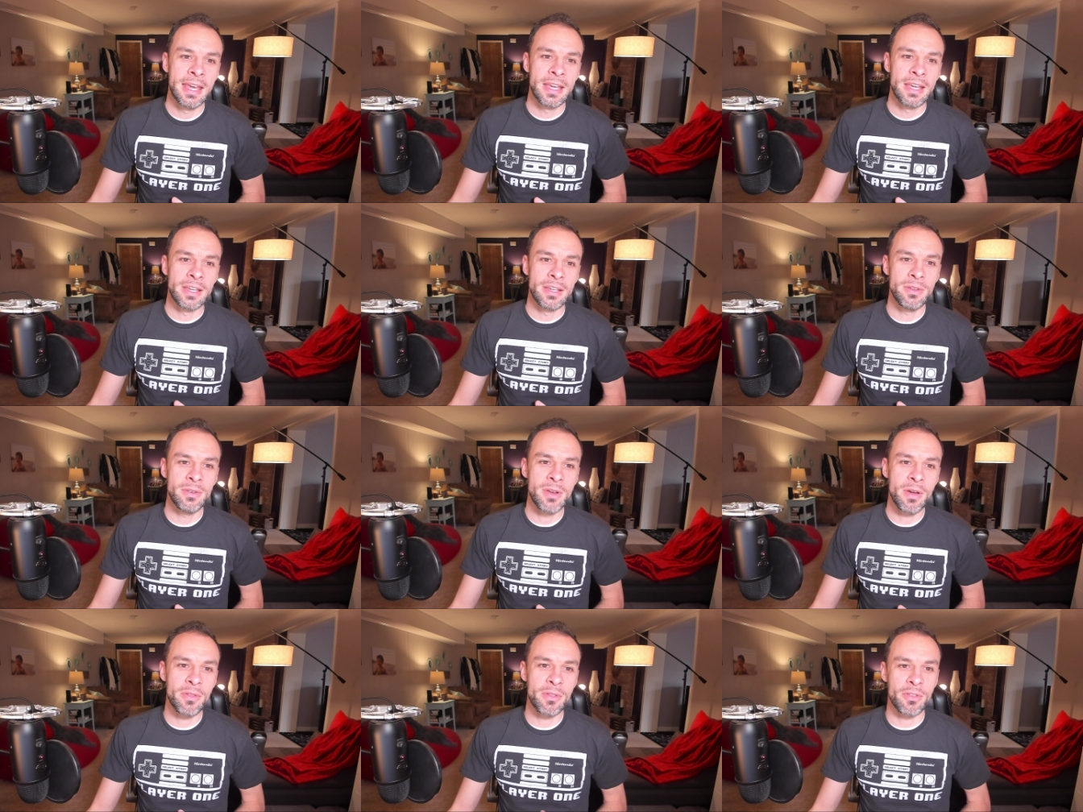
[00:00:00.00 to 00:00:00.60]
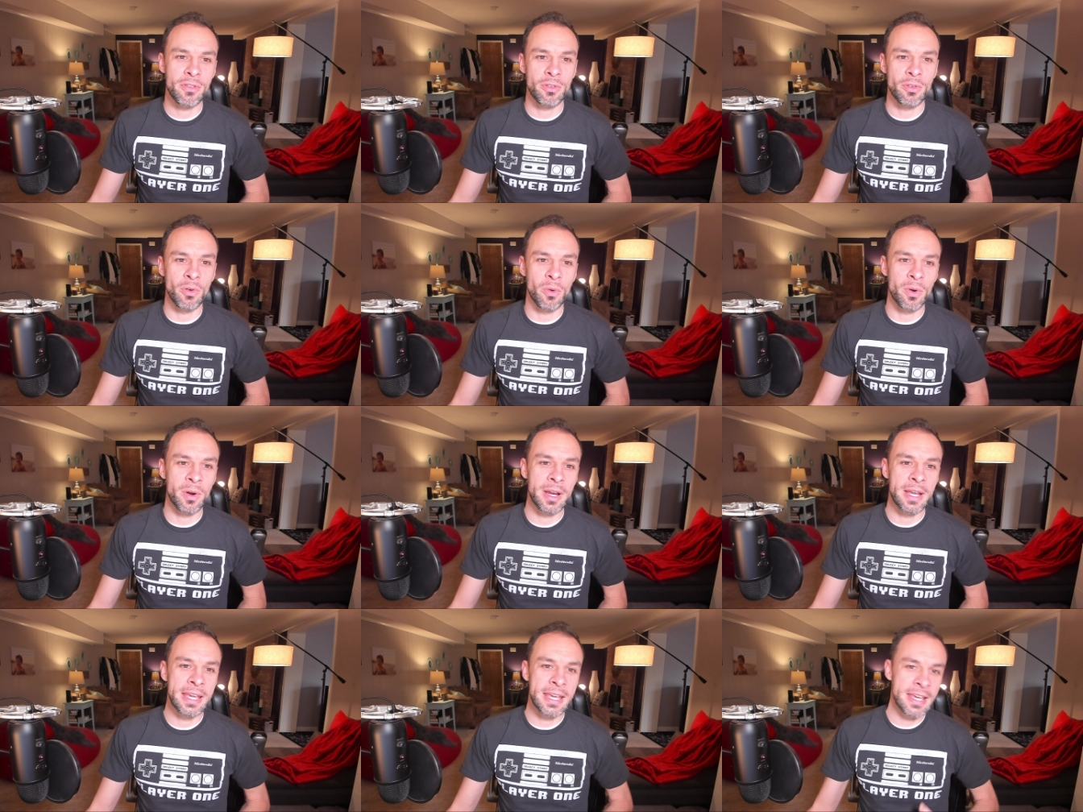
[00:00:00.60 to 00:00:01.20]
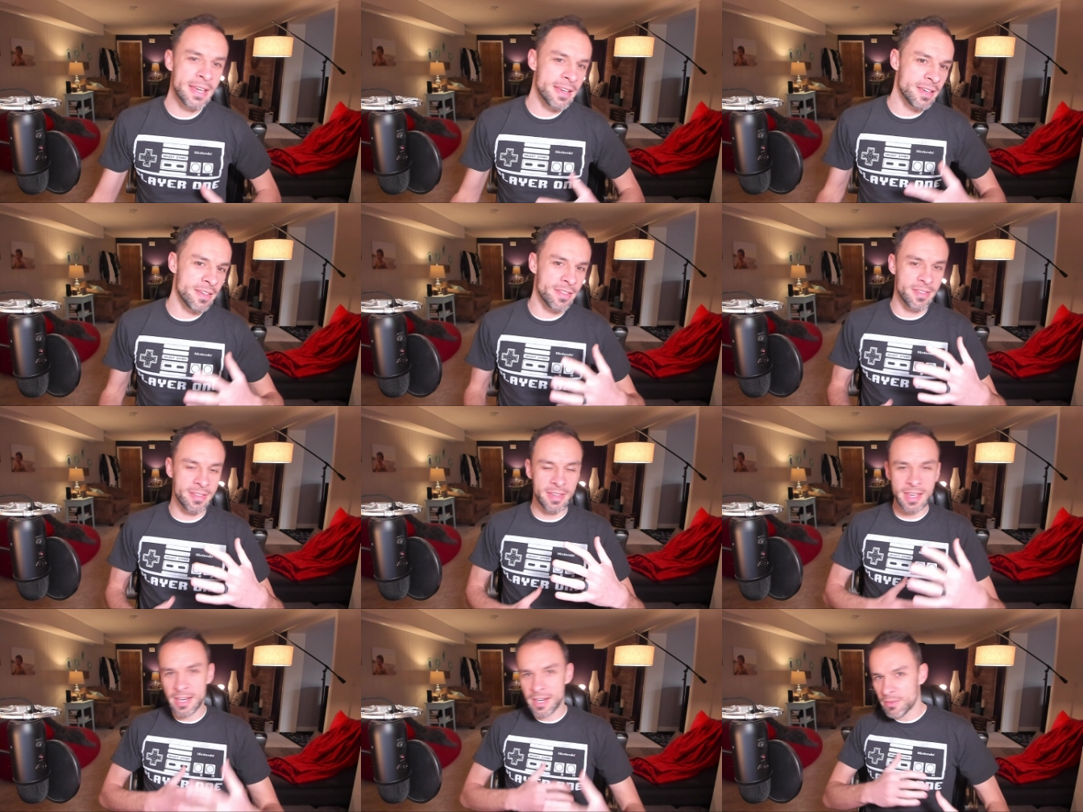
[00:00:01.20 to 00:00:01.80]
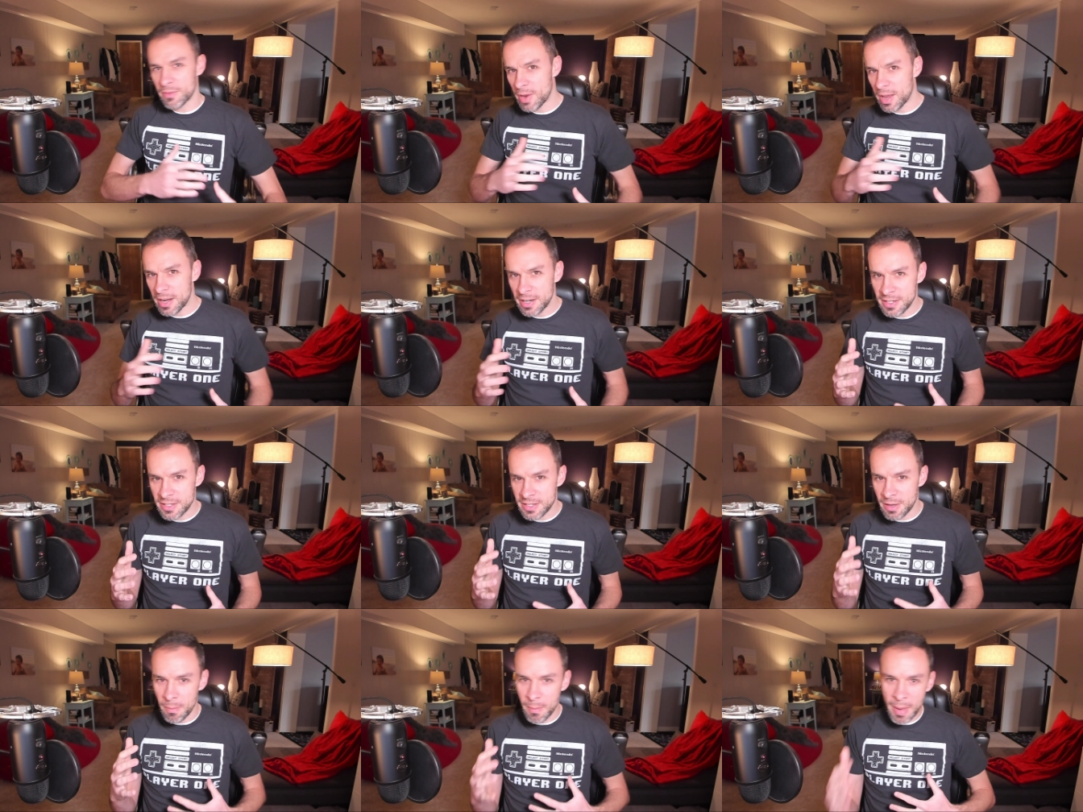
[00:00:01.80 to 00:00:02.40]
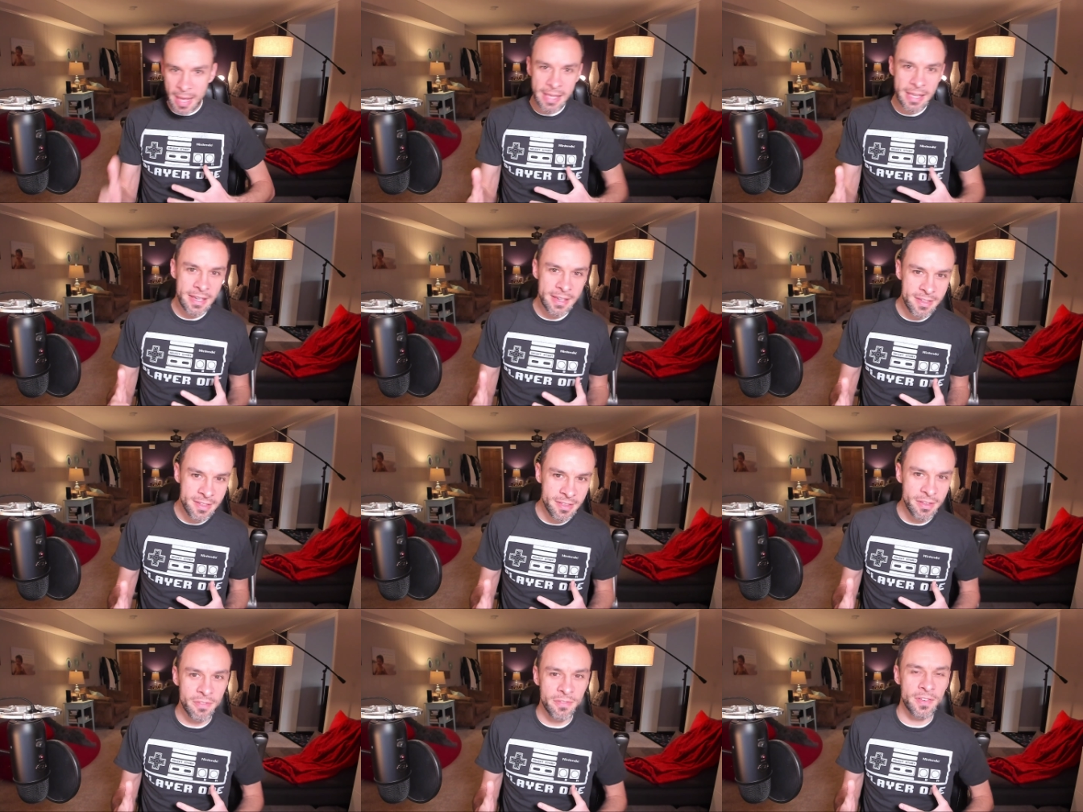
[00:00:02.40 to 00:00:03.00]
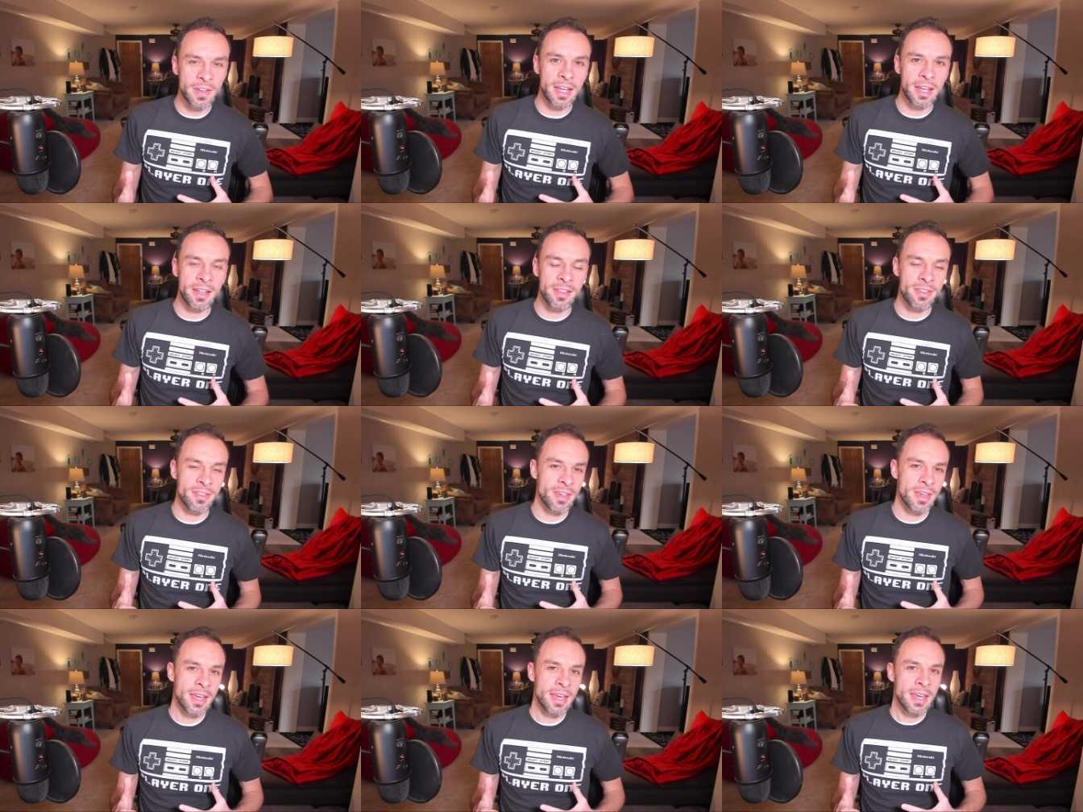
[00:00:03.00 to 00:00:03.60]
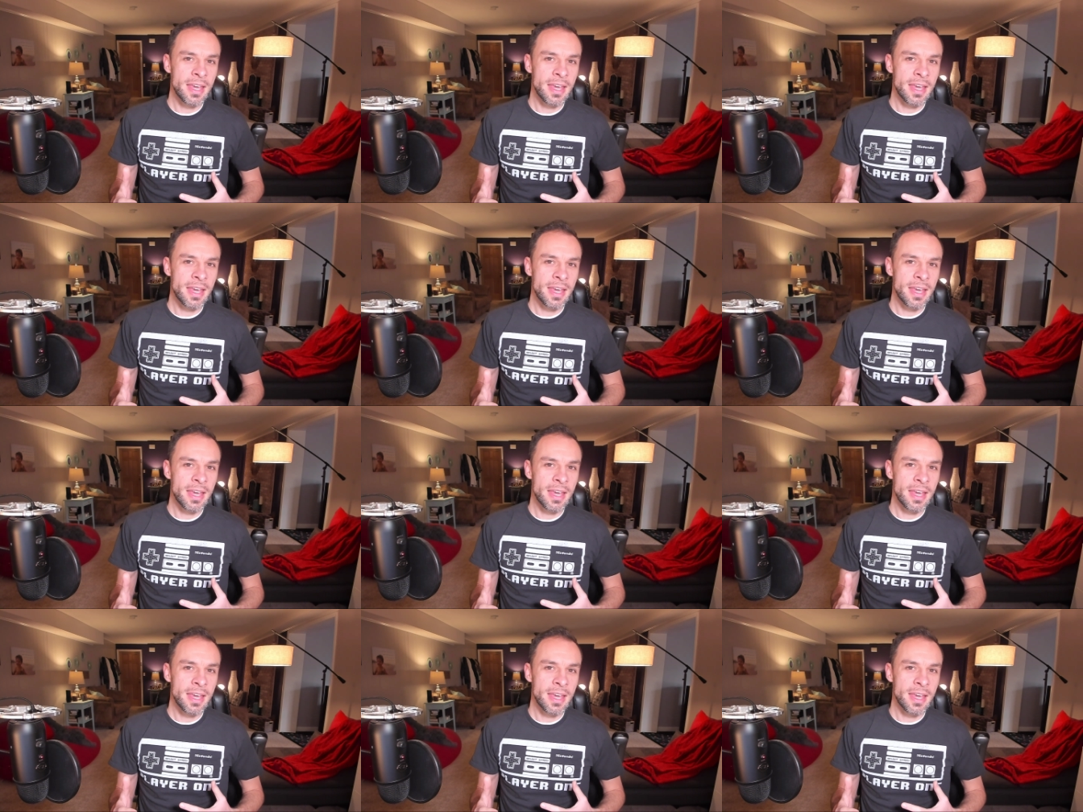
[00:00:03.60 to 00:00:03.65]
you know the story. He's getting ready to make his defense,